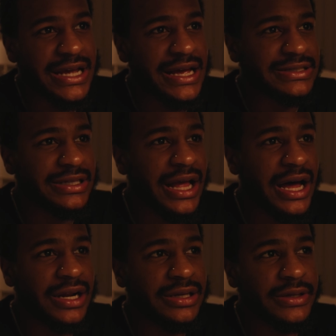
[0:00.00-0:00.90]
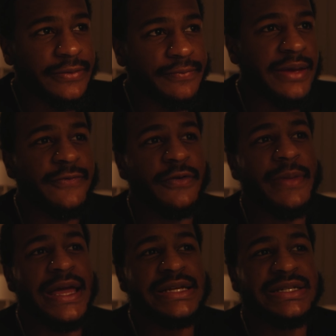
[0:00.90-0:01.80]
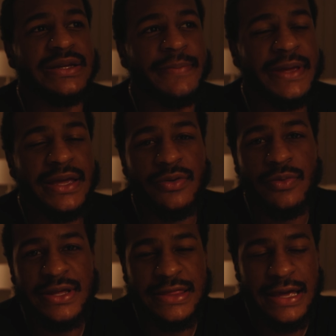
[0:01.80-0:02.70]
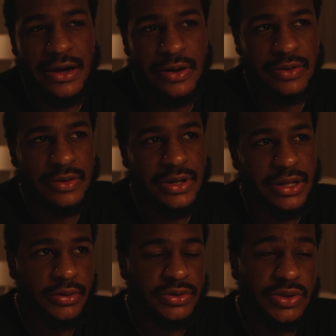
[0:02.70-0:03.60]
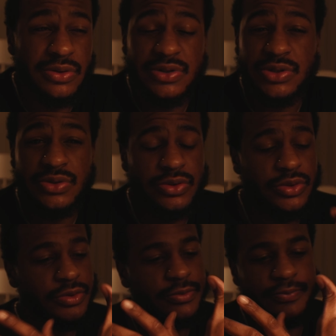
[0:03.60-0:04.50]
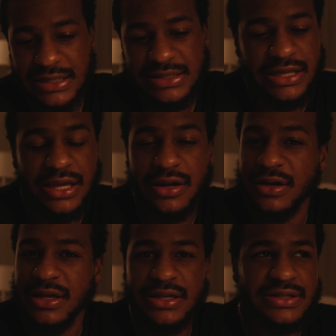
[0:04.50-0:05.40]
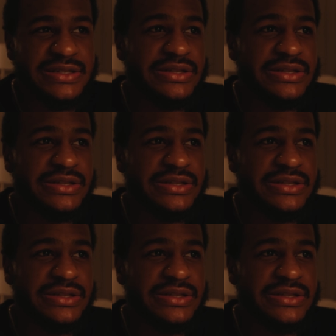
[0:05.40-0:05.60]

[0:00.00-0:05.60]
has a lot of information being withheld due to insecurities,